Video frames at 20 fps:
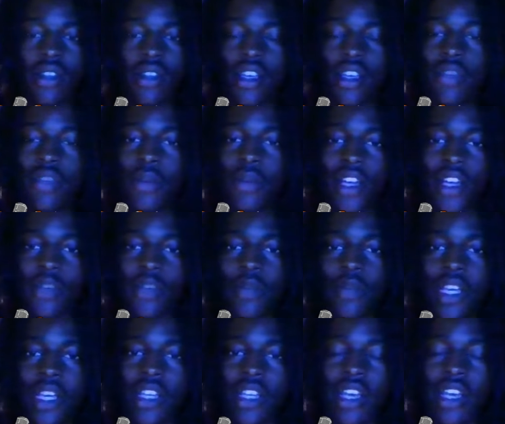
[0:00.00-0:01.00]
Like he probably
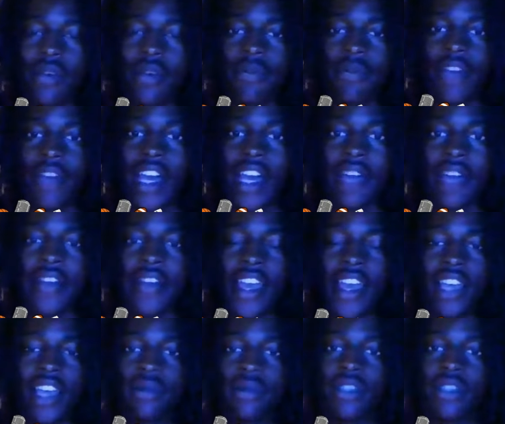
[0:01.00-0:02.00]
played like five
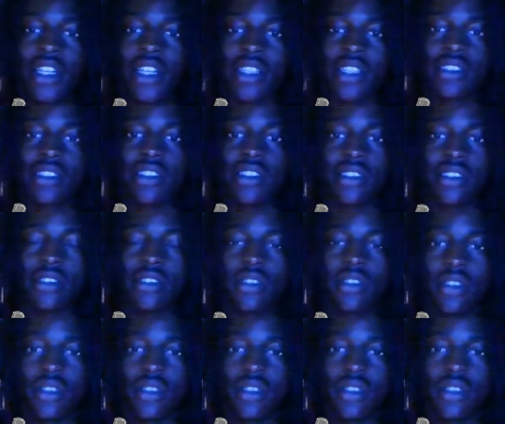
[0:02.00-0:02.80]
games last season.